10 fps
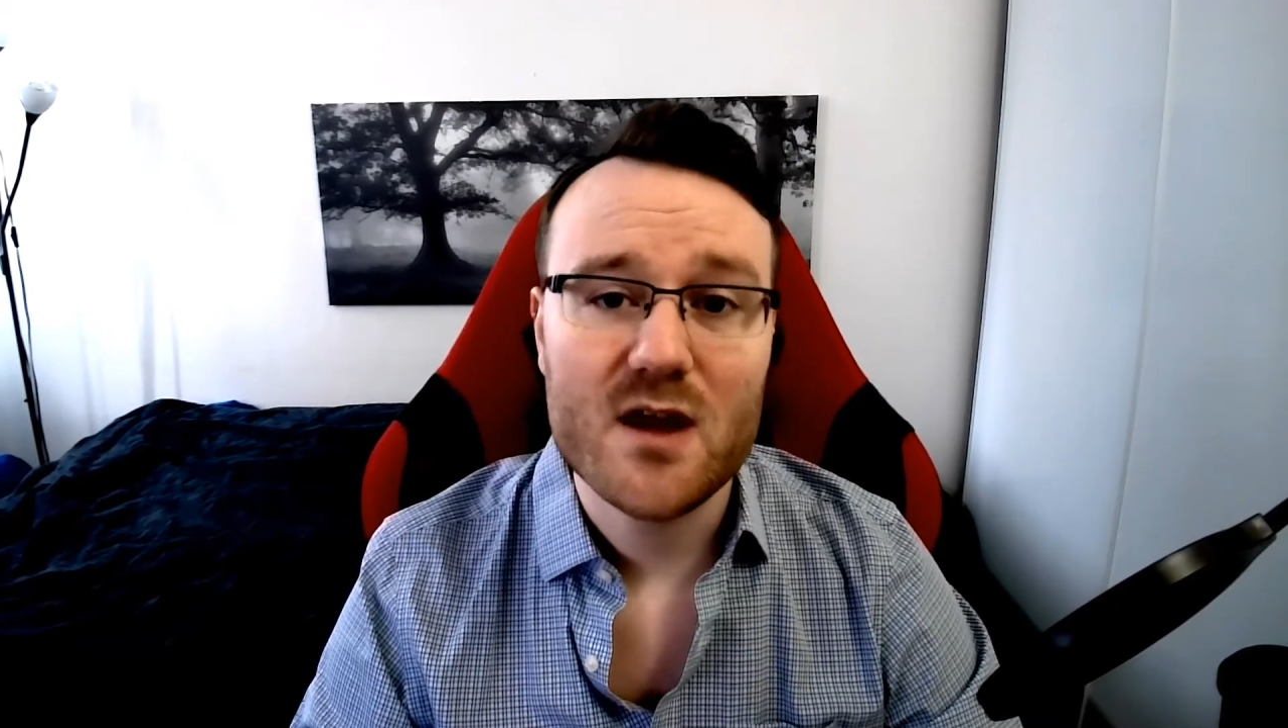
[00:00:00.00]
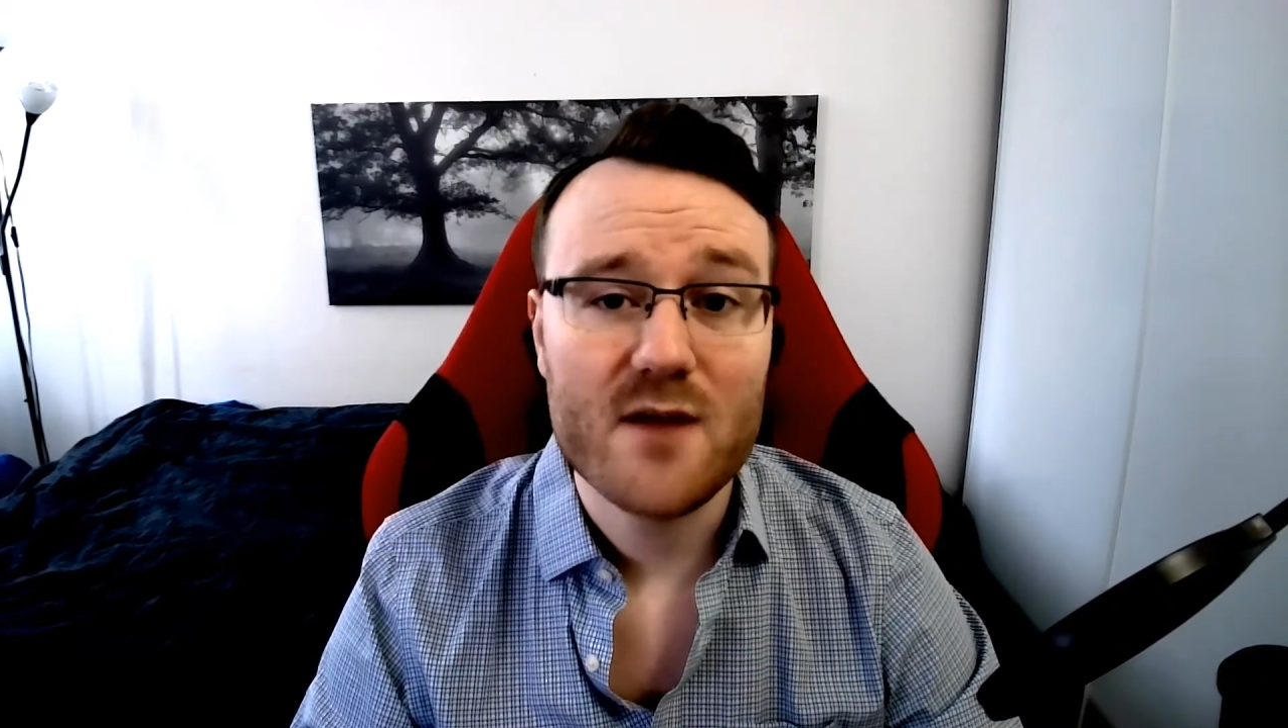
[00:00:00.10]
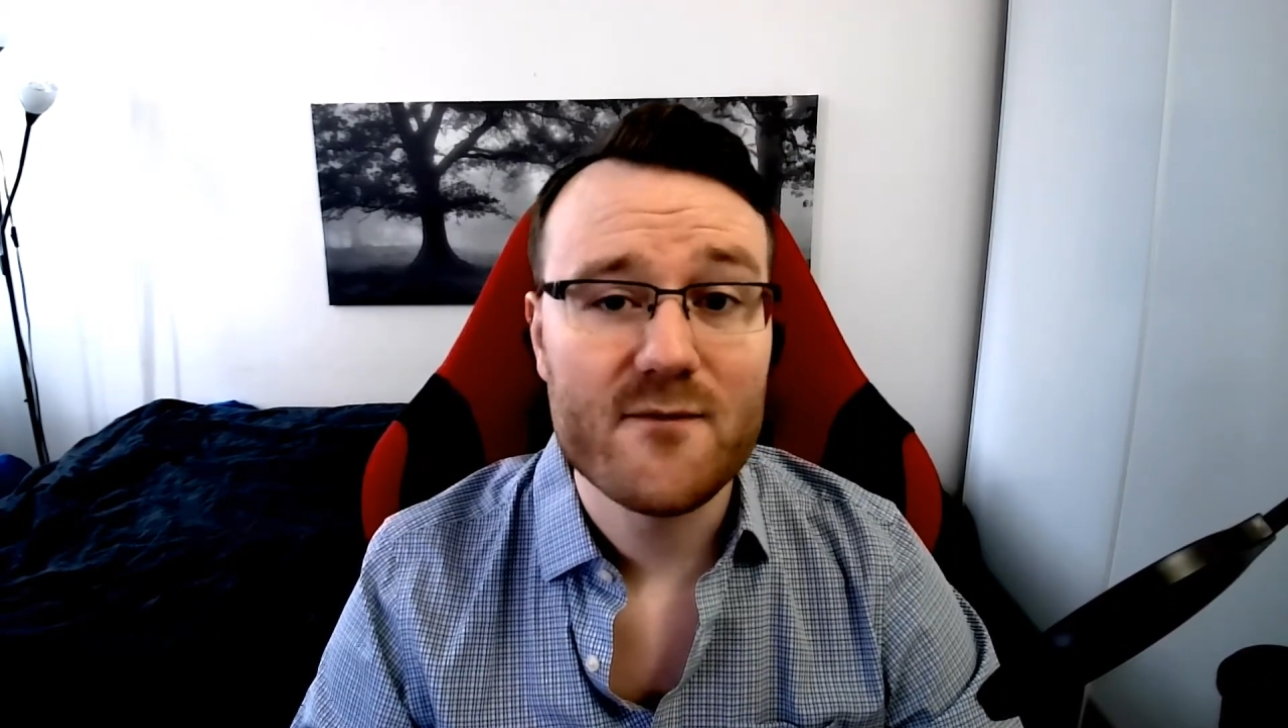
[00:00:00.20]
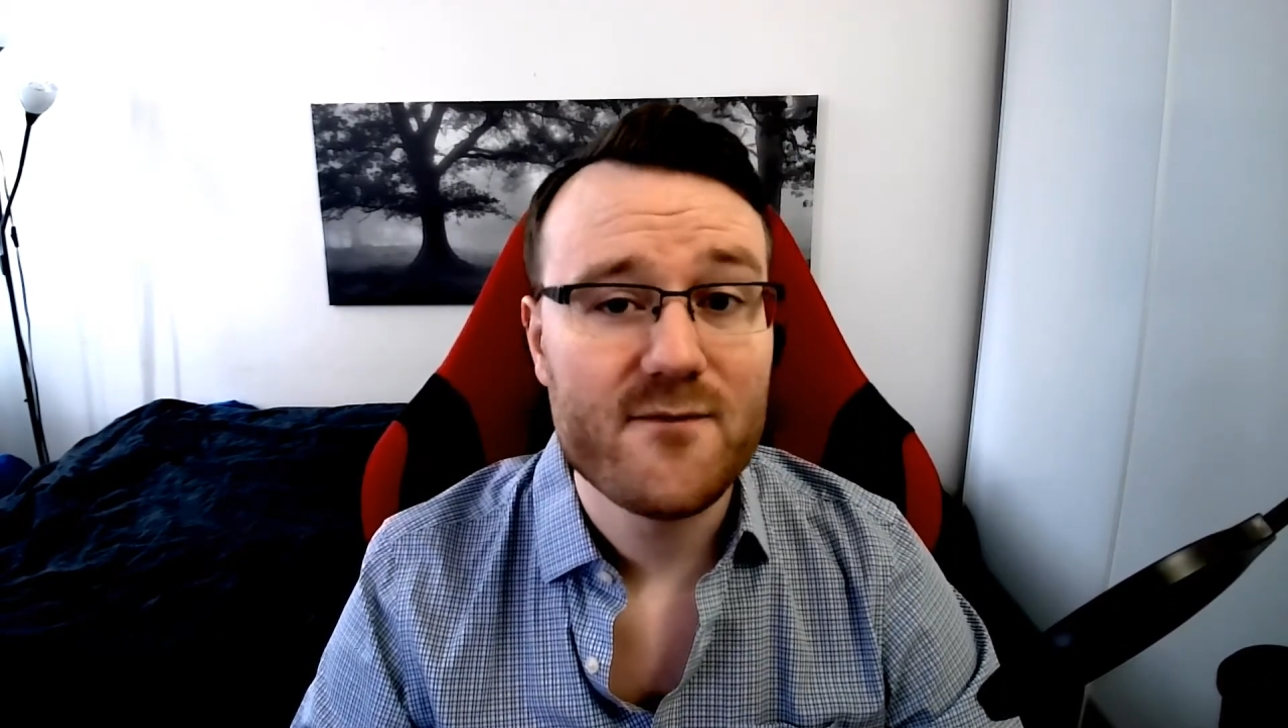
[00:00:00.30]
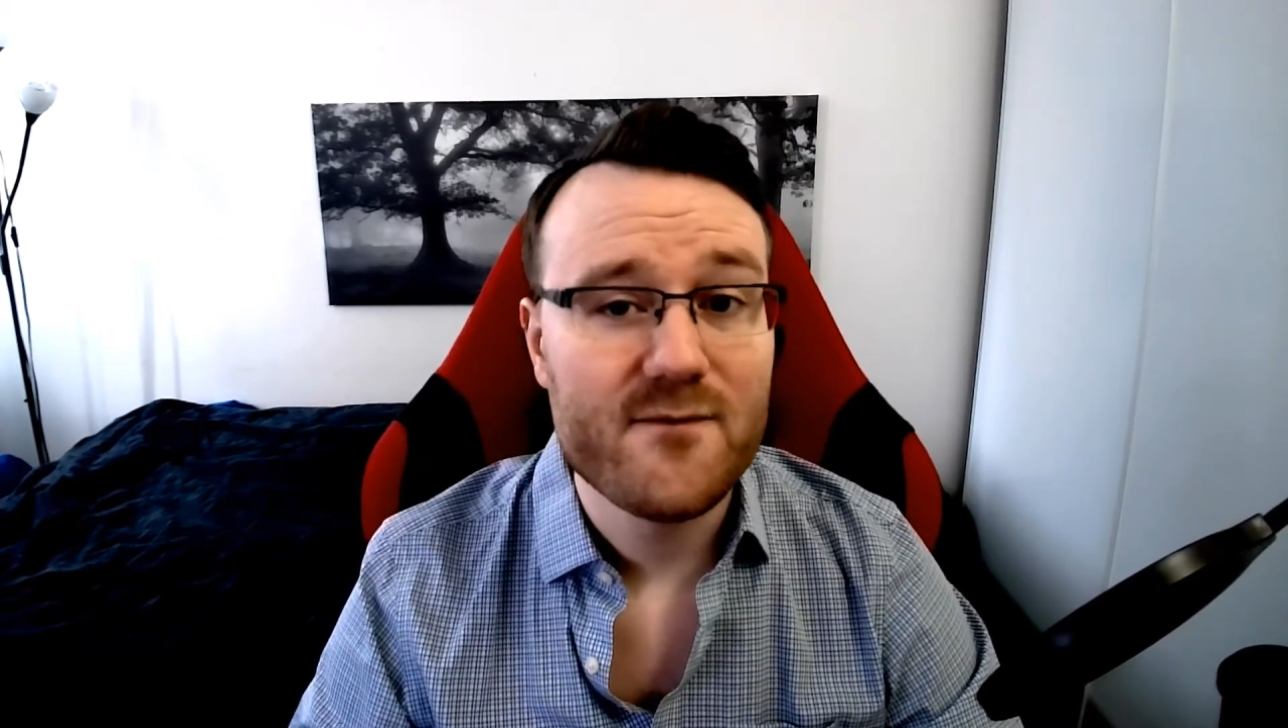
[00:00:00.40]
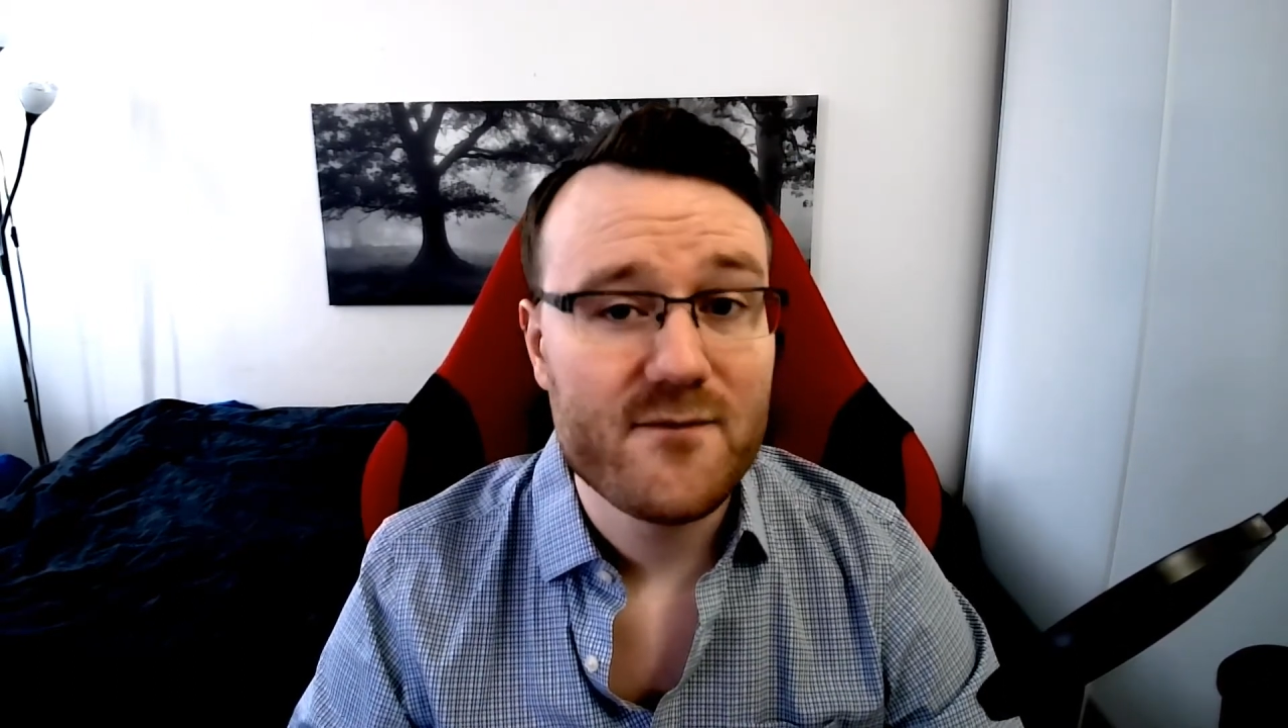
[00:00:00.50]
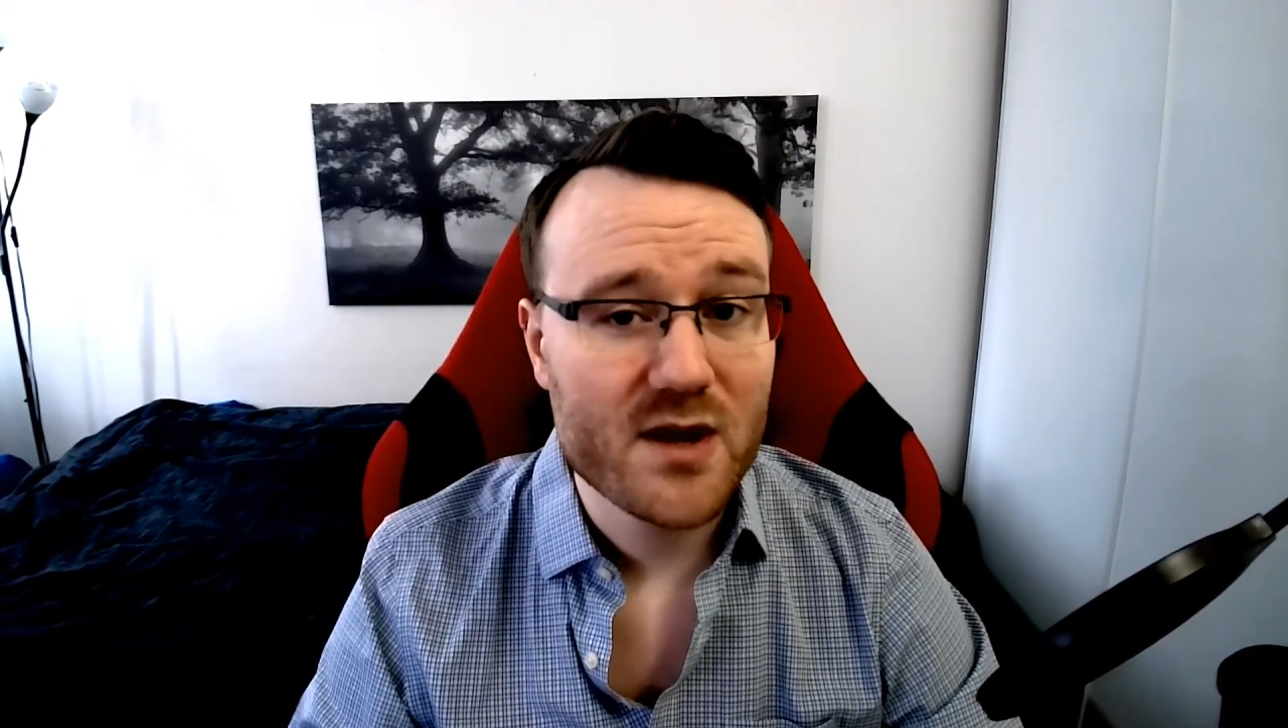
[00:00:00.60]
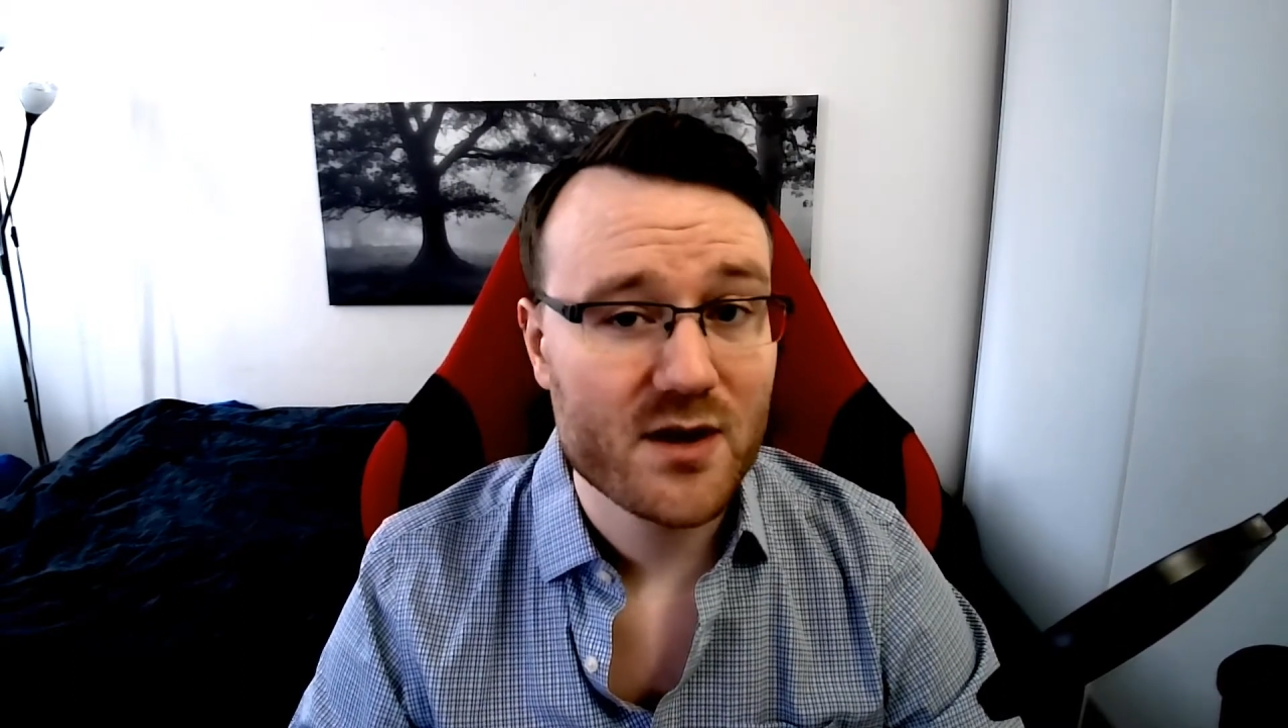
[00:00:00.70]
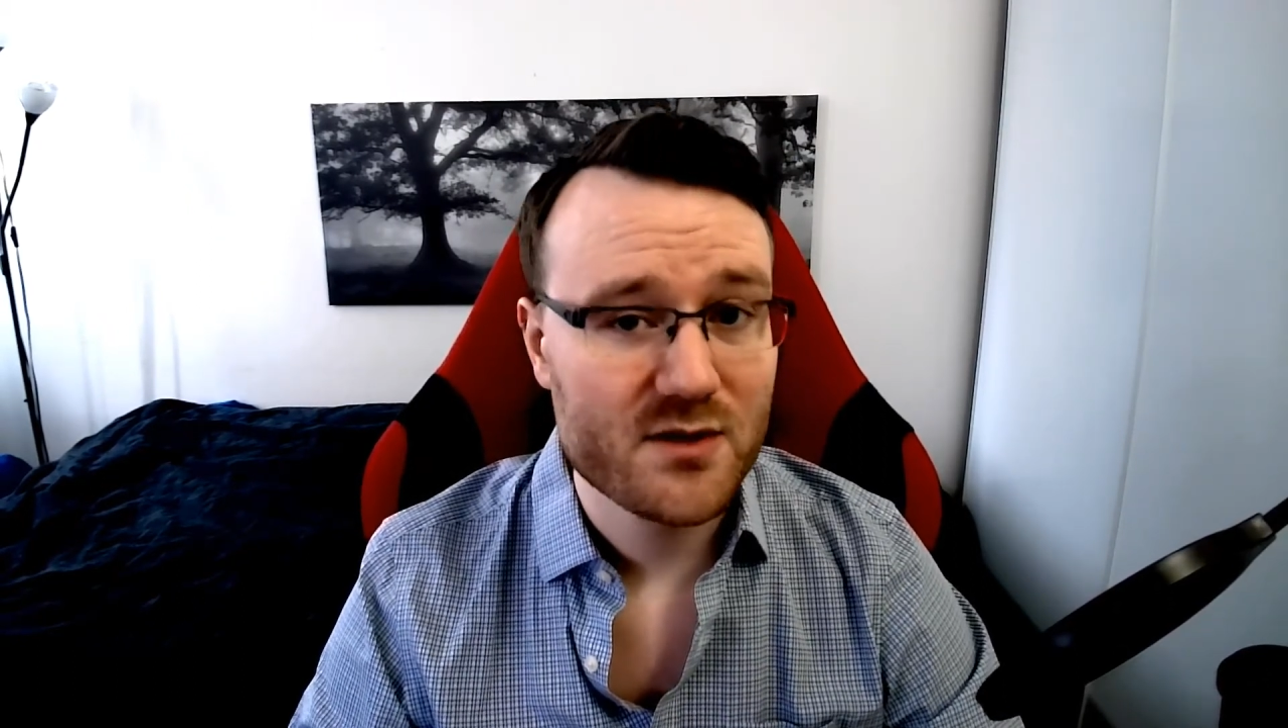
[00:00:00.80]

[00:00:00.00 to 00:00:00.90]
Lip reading: a very